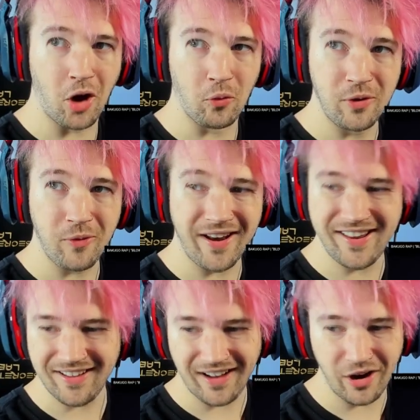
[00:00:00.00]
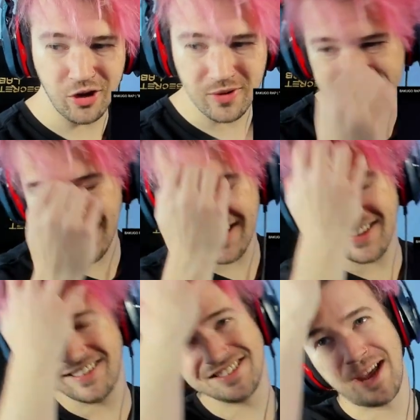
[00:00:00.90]
Are we ready? Are you
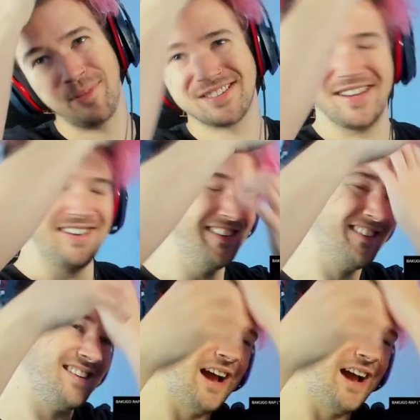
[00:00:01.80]
excited? Because I'm excited.